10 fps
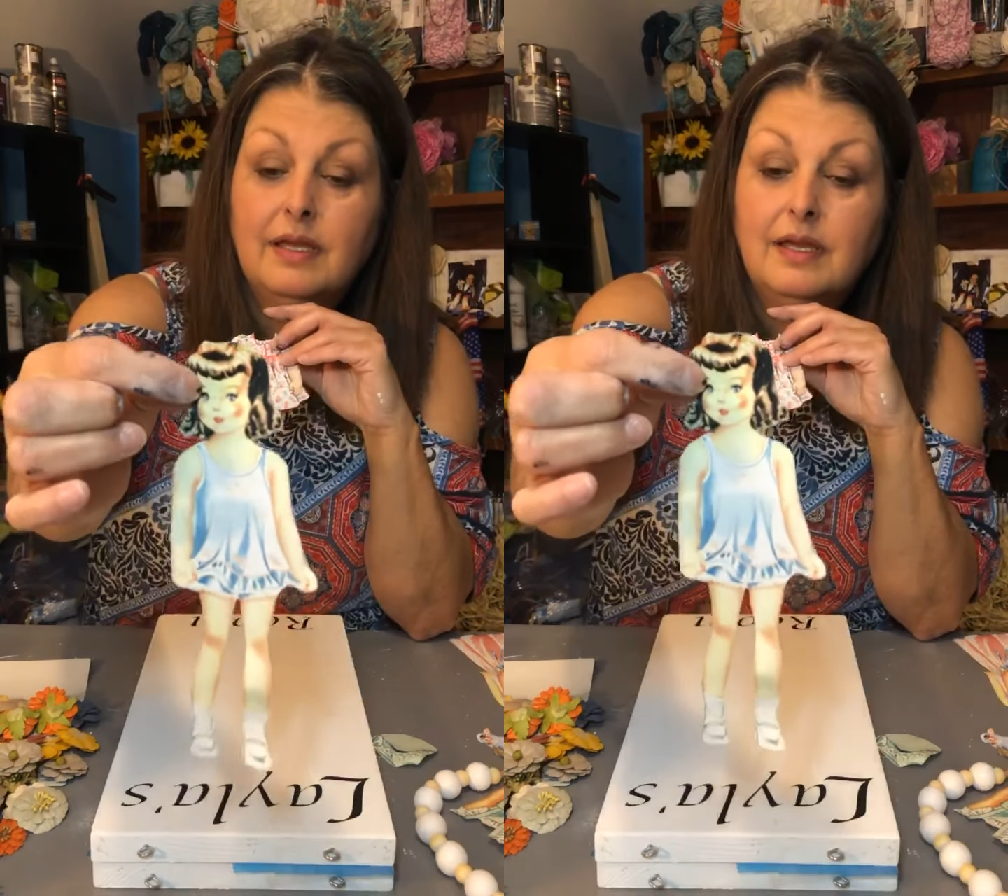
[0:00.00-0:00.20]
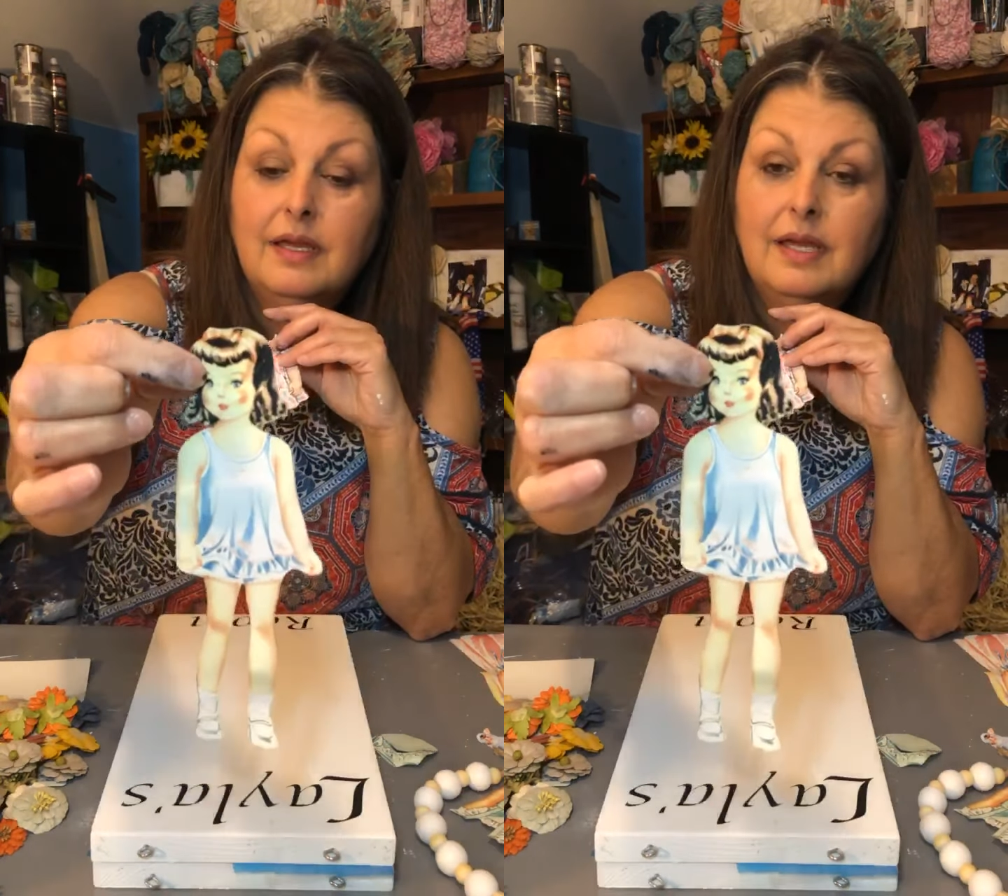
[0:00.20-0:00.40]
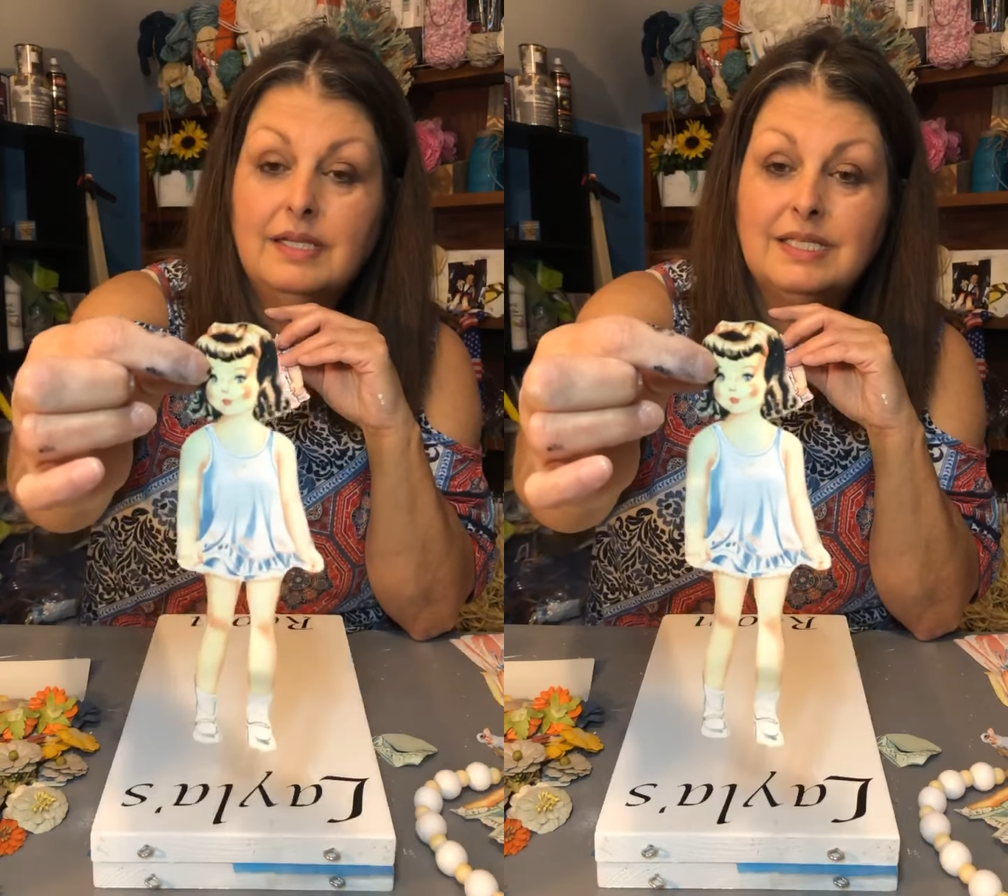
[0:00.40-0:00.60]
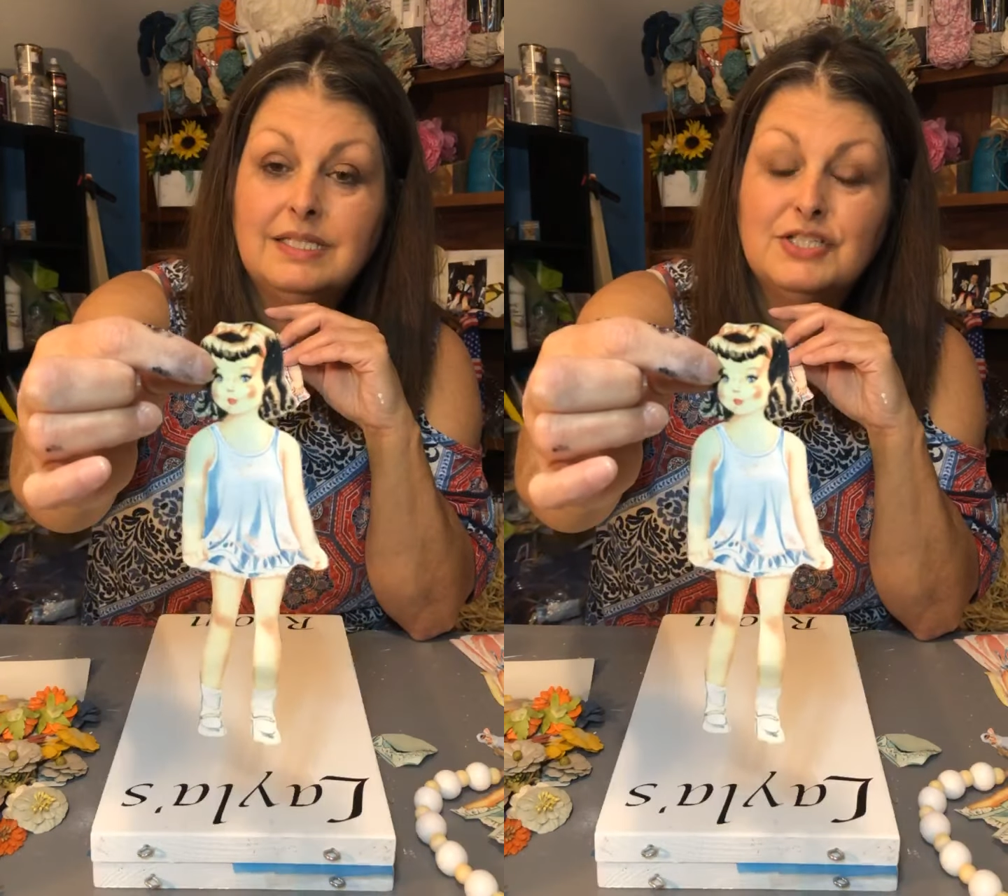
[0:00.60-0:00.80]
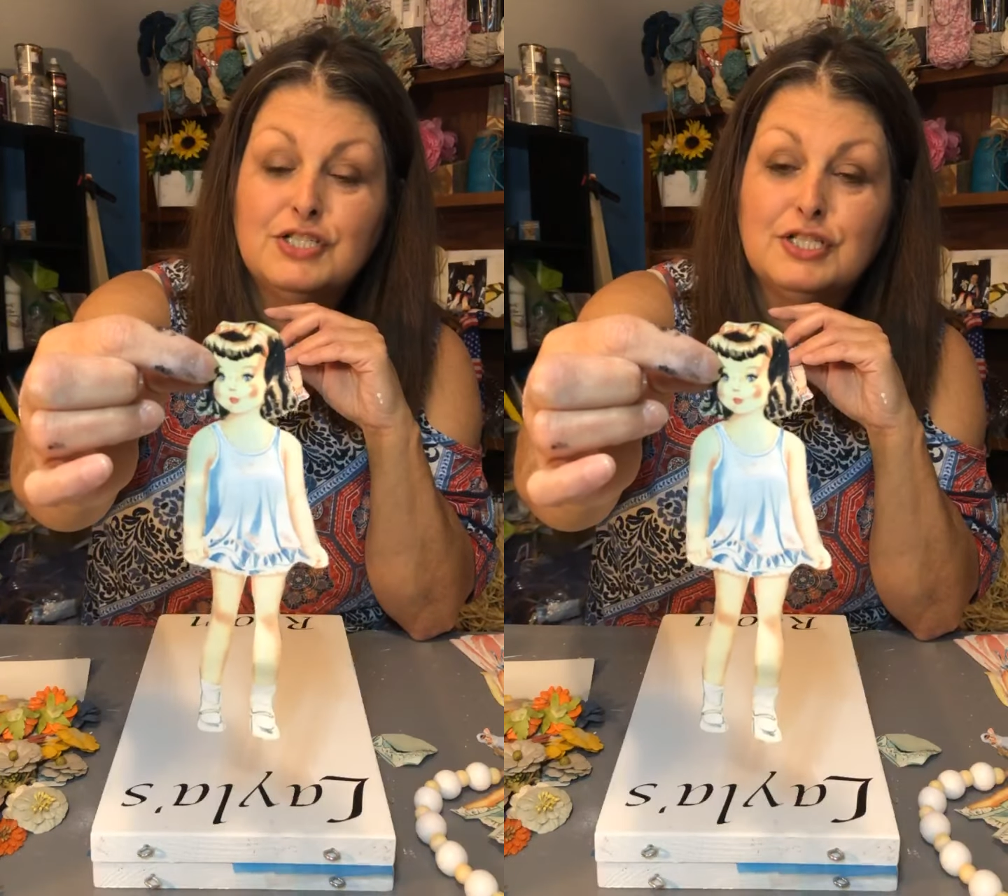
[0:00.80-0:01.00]
Isn't
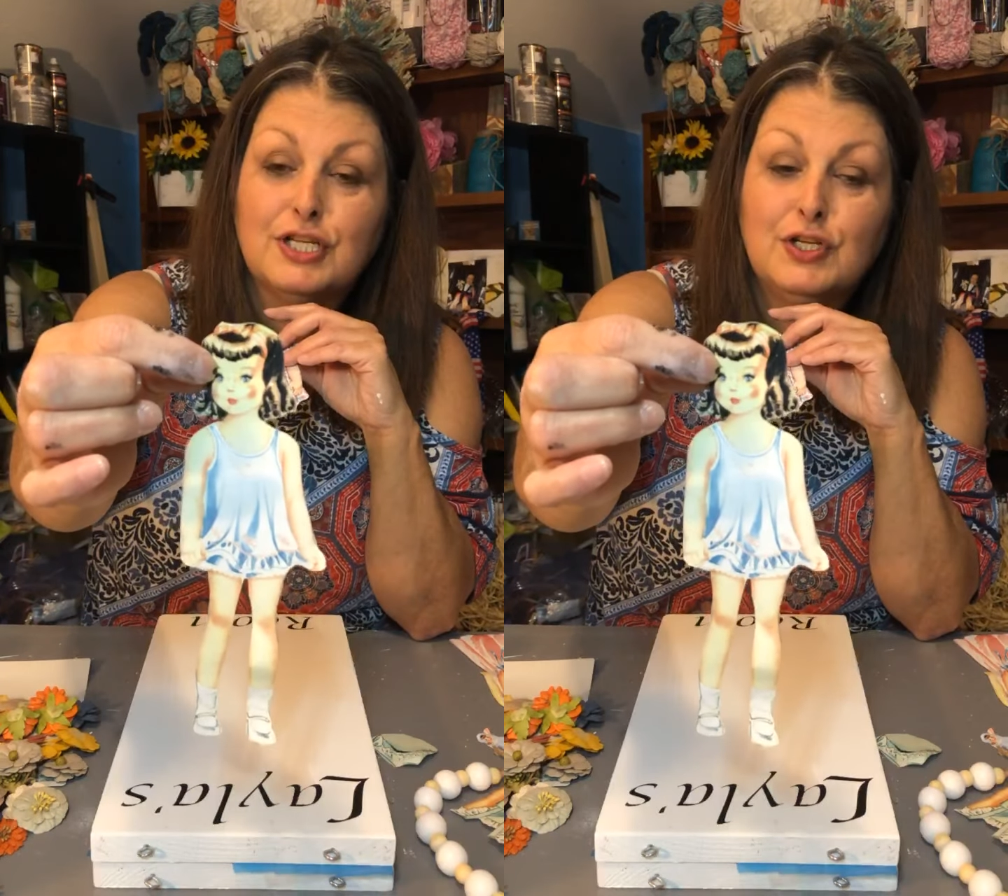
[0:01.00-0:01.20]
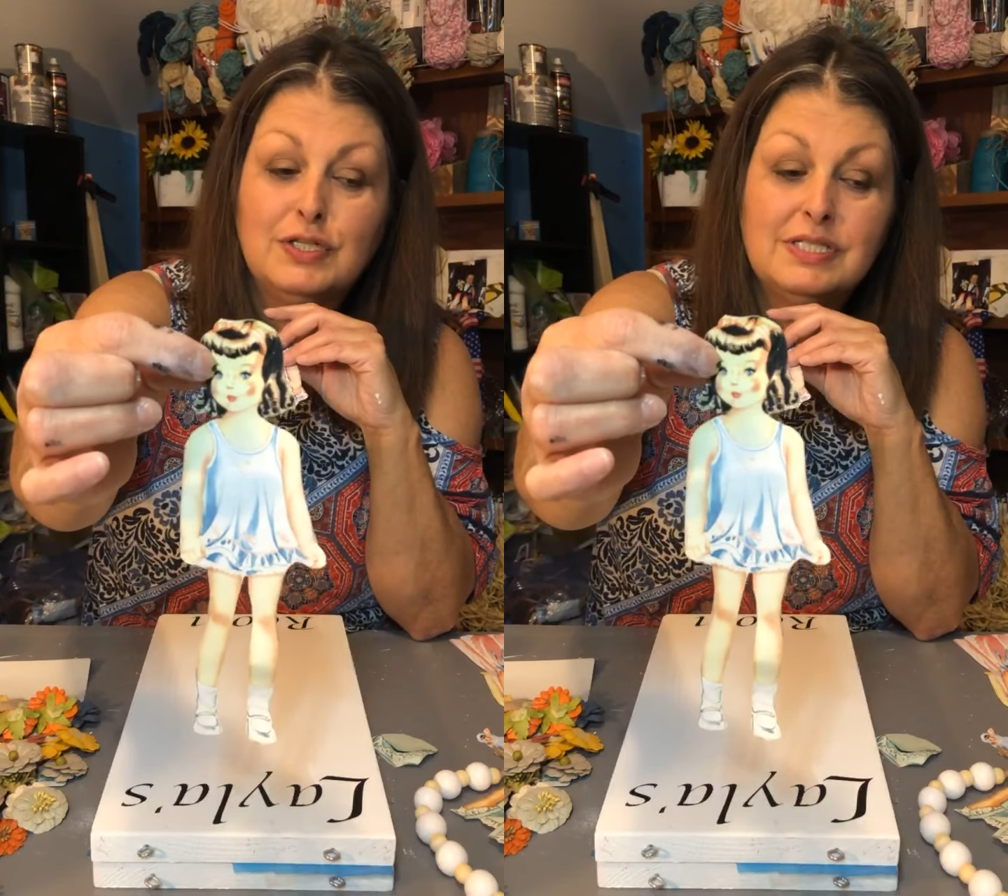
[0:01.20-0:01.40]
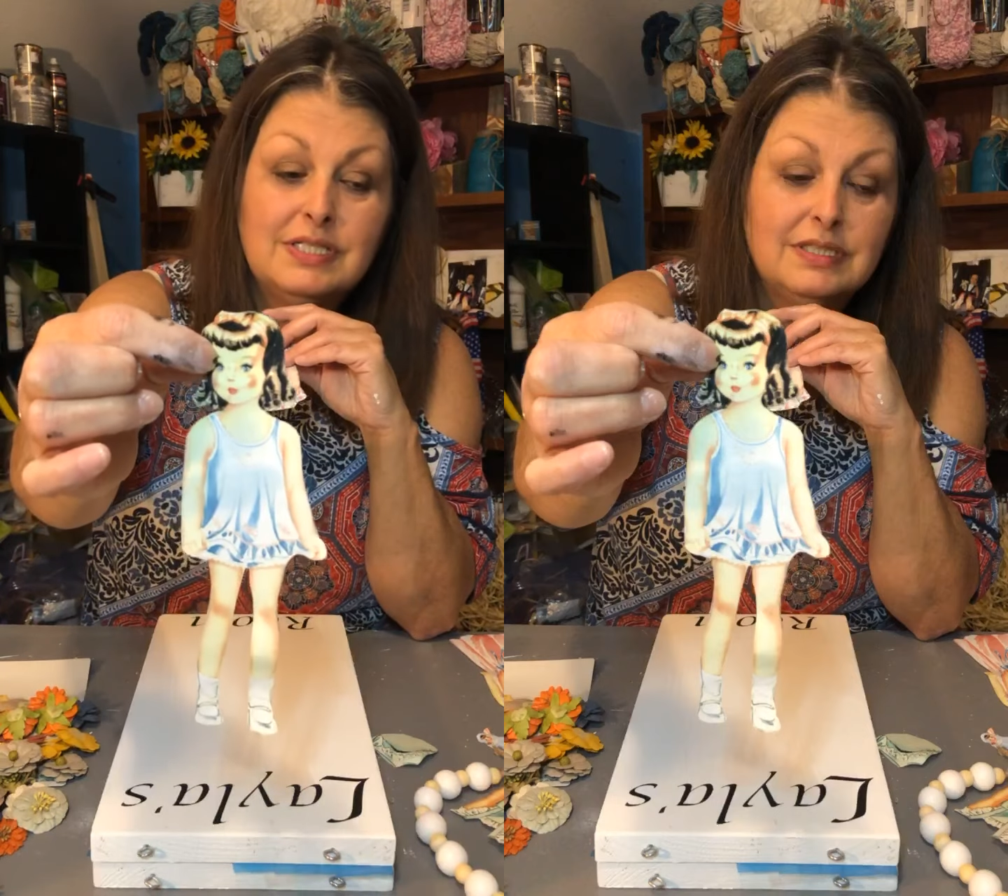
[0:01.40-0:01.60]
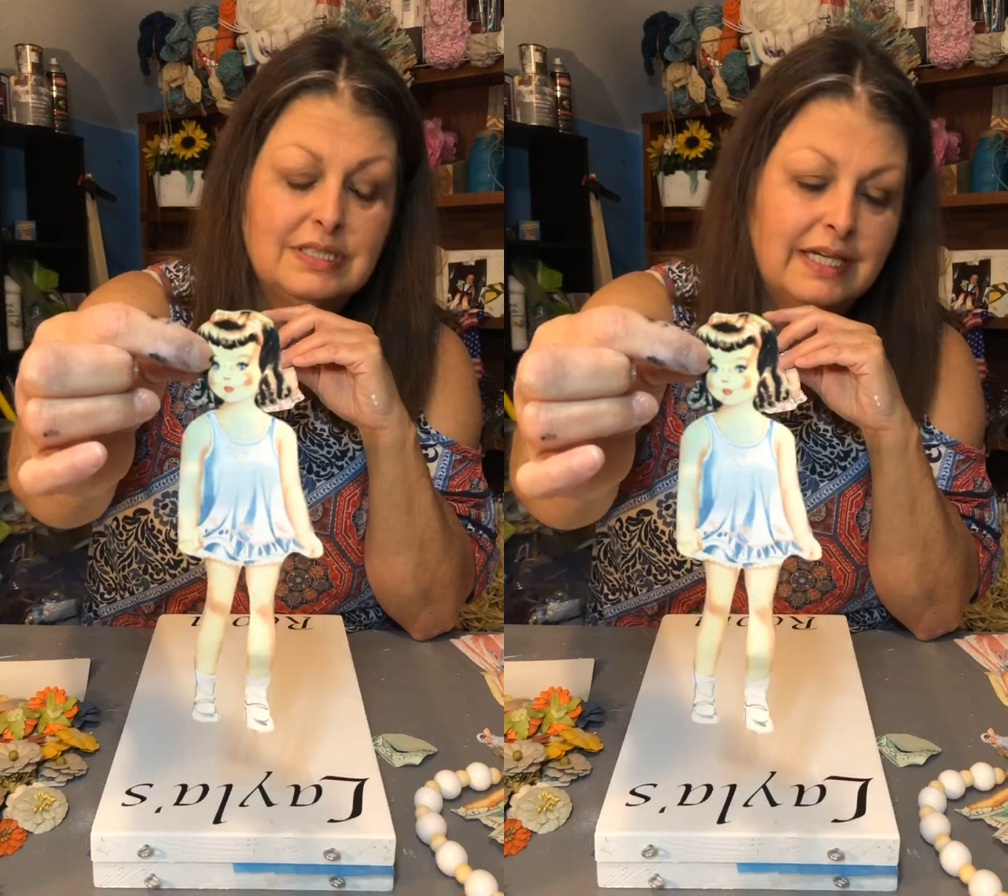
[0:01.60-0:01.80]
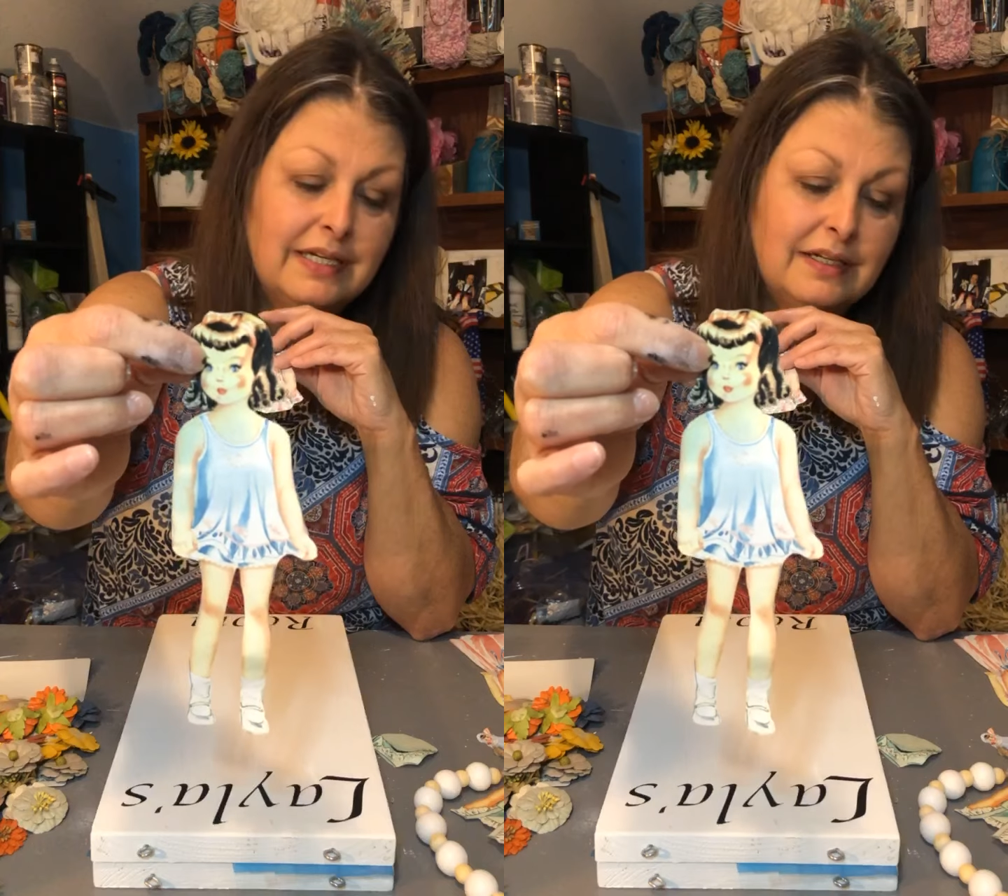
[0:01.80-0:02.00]
that just the cutest little
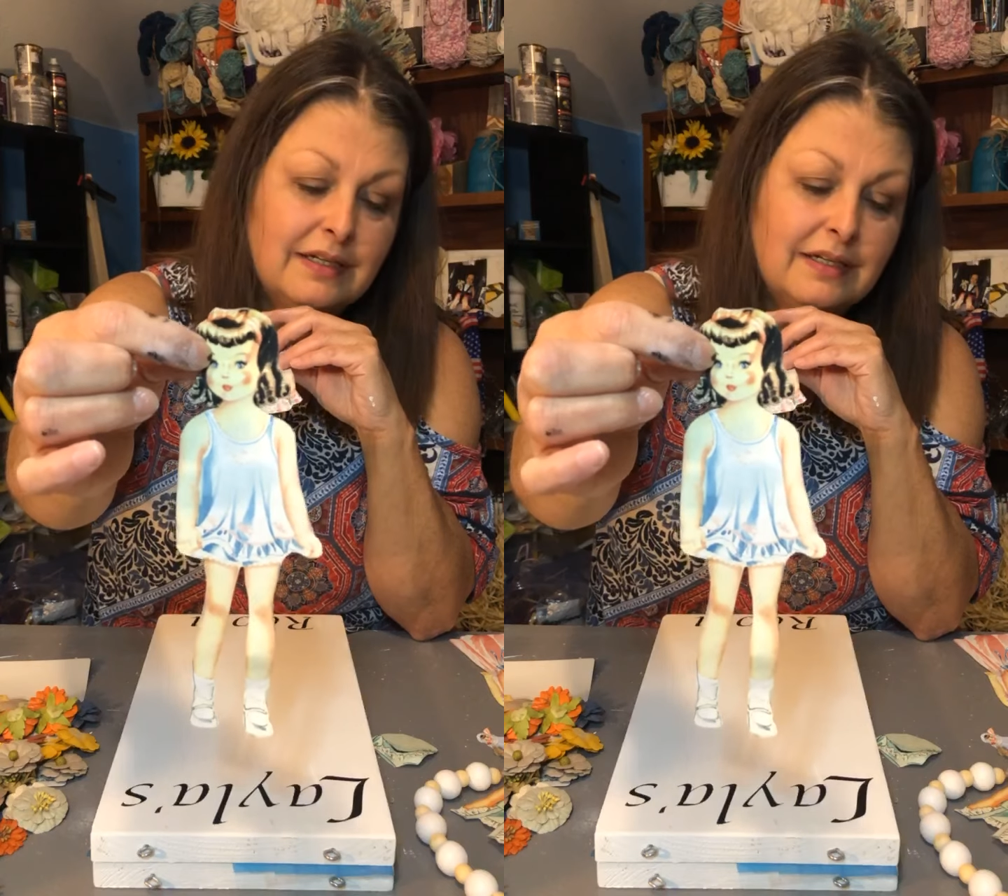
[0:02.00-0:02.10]
thing?